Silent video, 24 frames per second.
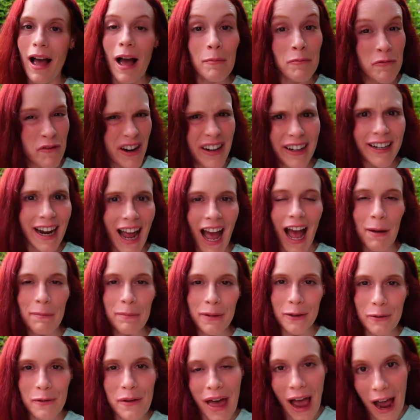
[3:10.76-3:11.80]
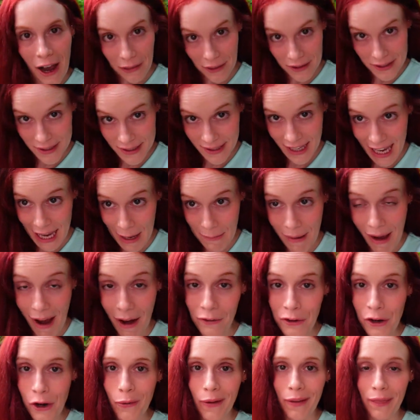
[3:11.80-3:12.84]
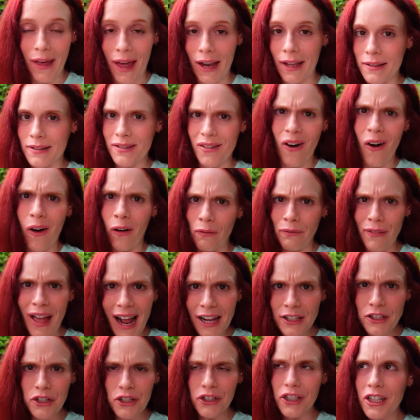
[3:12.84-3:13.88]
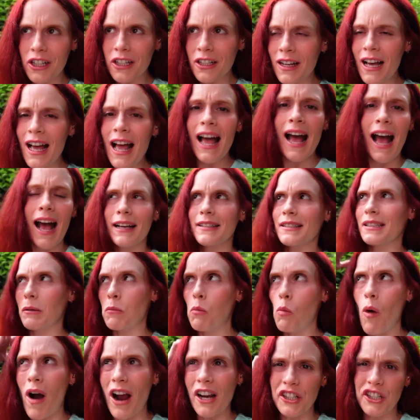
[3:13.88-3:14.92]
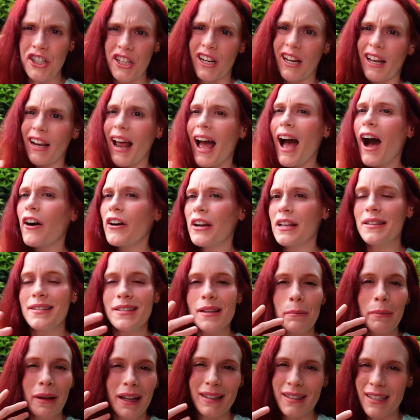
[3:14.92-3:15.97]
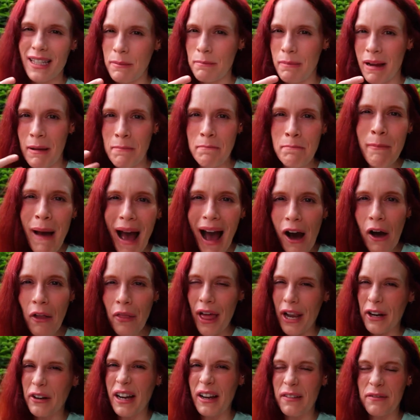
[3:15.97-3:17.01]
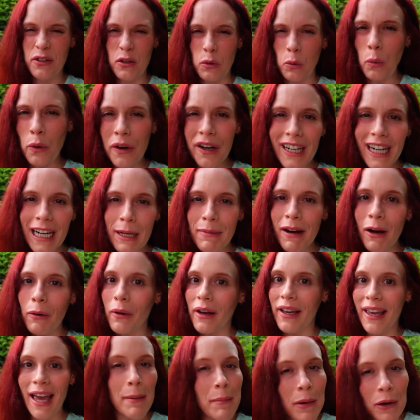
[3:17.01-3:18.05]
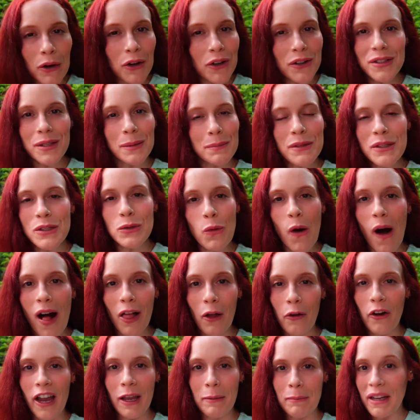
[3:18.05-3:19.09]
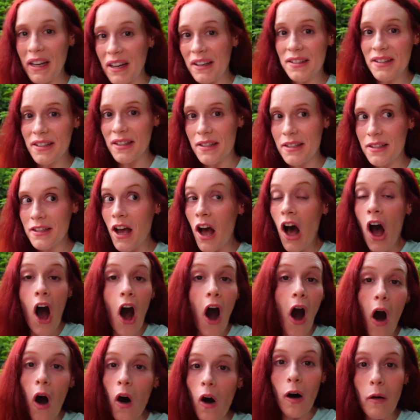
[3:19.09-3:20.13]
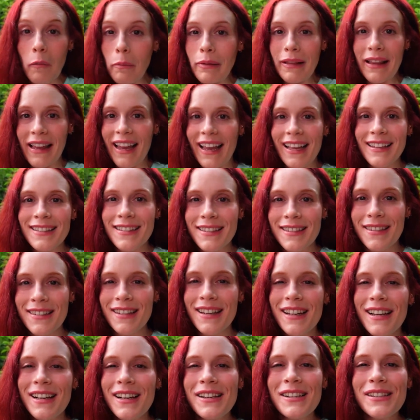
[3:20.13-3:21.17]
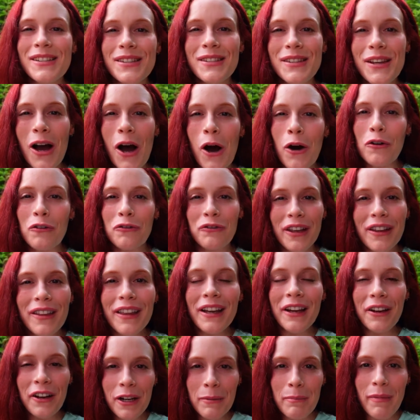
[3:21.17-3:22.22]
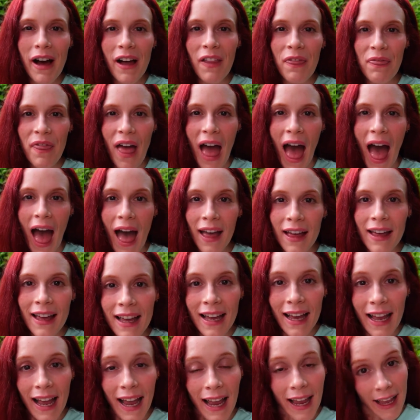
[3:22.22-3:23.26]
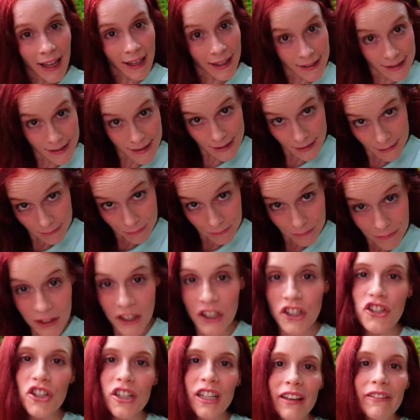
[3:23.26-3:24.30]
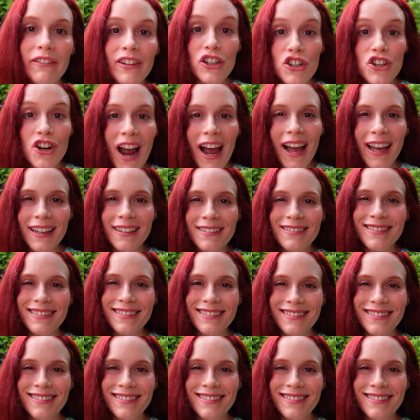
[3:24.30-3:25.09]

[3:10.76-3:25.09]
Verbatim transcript: I'm very happy with how this came out, knowing that it's all natural as I'm washing it out and some gets in my mouth. I don't have to worry about what chemicals I'm swallowing because it's all plants. So feeling good about that and you should give it a try.